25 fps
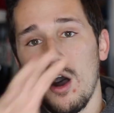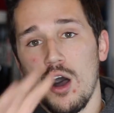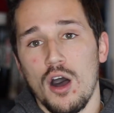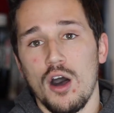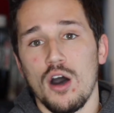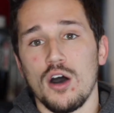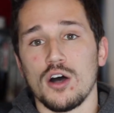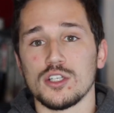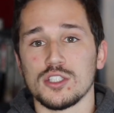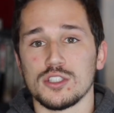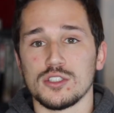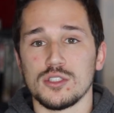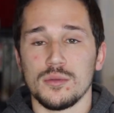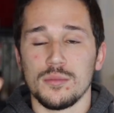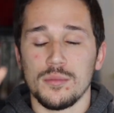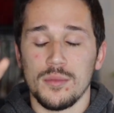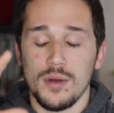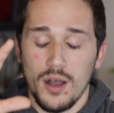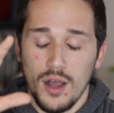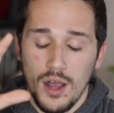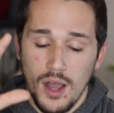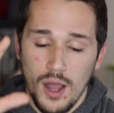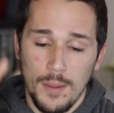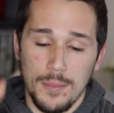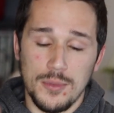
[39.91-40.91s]

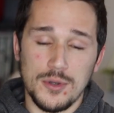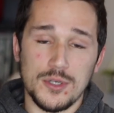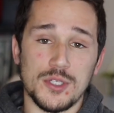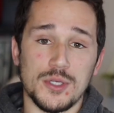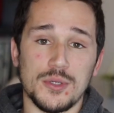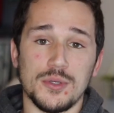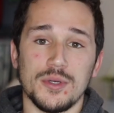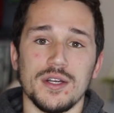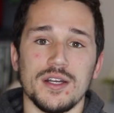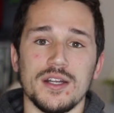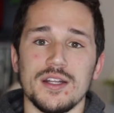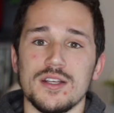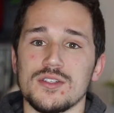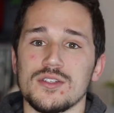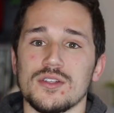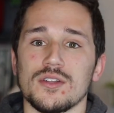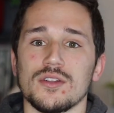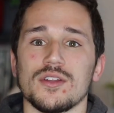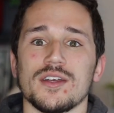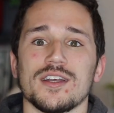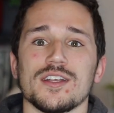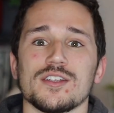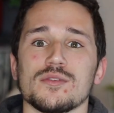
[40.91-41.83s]
awesome opportunities to look